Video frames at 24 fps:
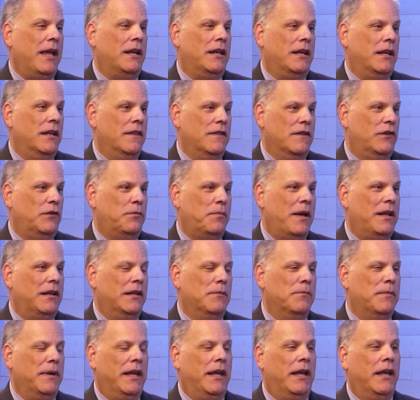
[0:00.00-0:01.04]
in the
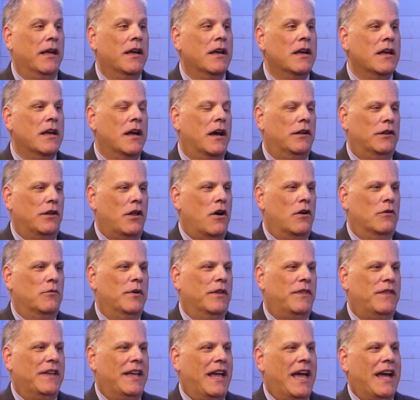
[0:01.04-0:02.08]
spelling bee along
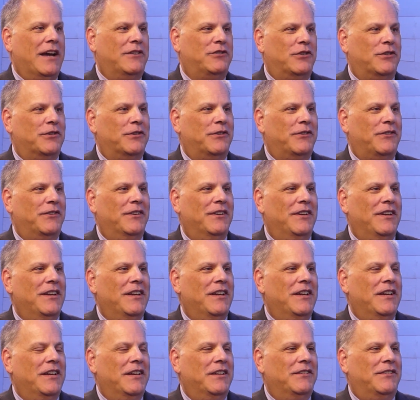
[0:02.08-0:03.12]
with the actors.
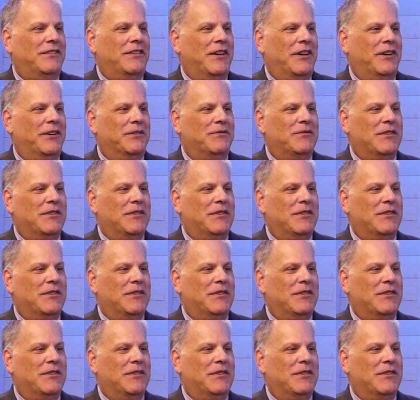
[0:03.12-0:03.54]
So